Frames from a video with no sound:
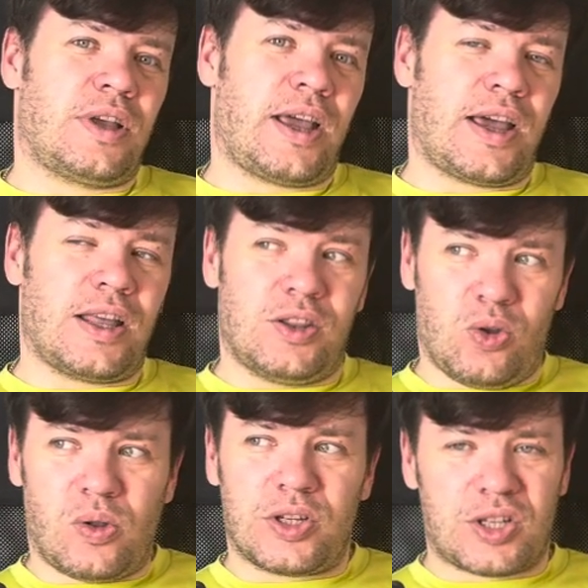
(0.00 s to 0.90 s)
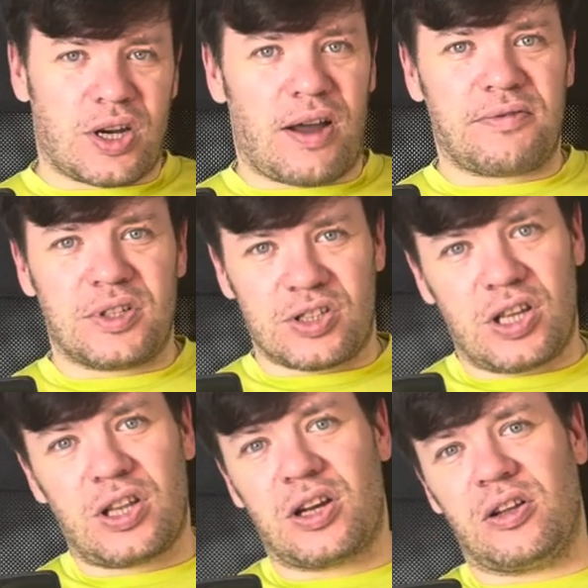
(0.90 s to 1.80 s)
and knowledge graphs in
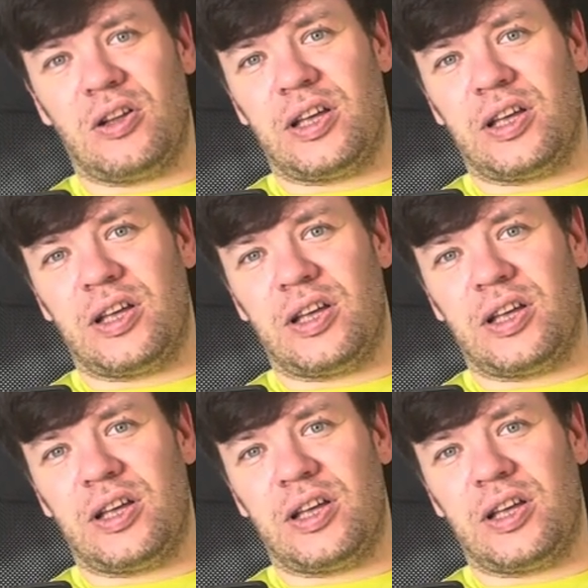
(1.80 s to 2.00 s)
general.